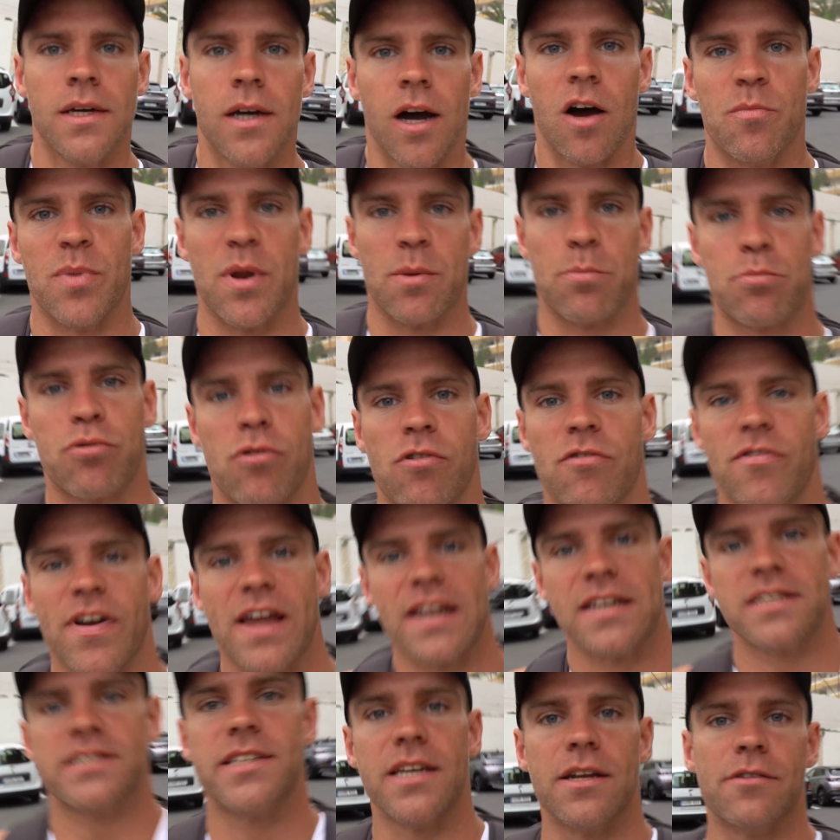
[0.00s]
I've been
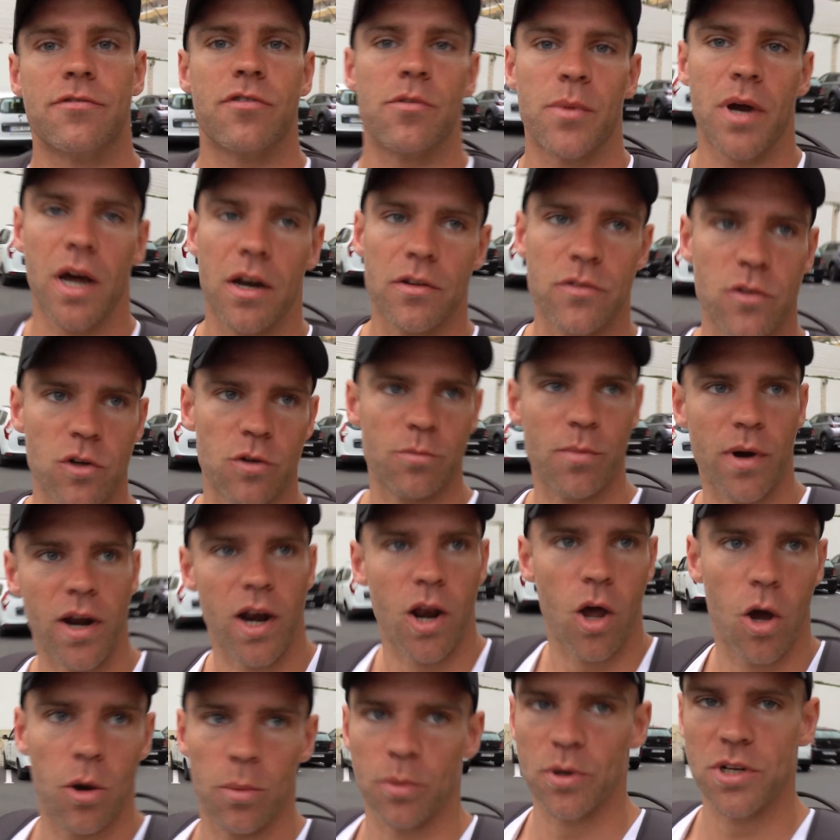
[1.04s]
prevented from kind of doing my
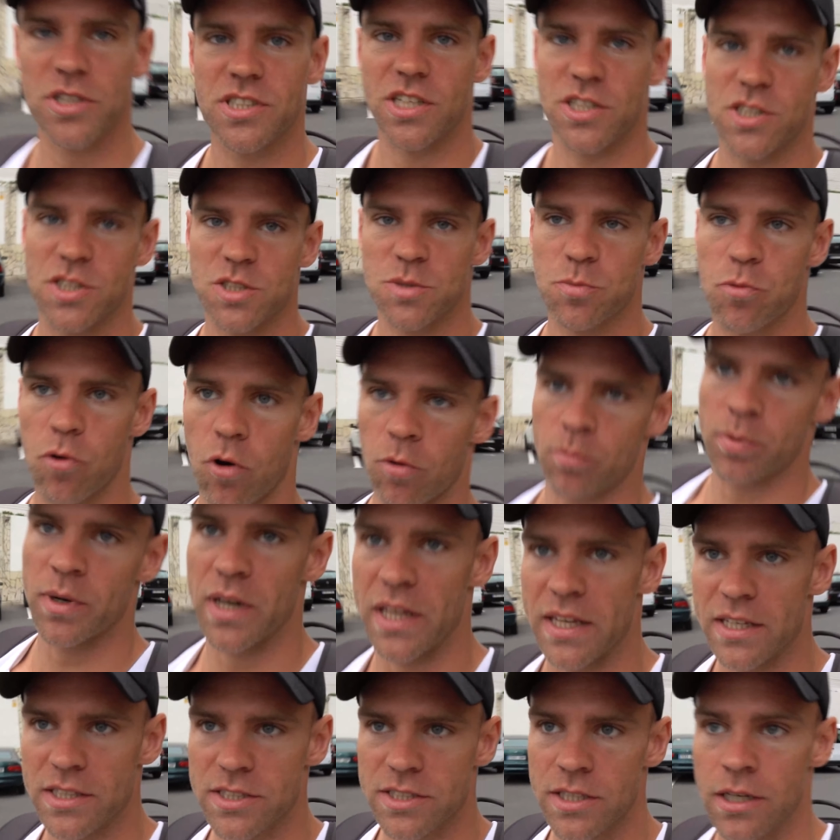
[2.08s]
lower body sessions
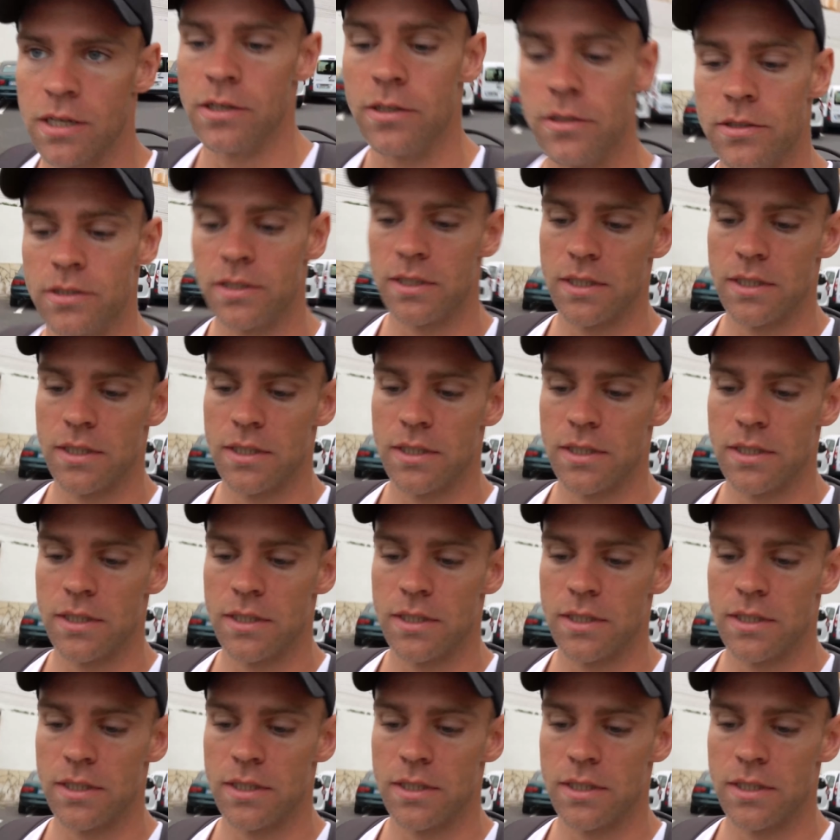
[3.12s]
properly. So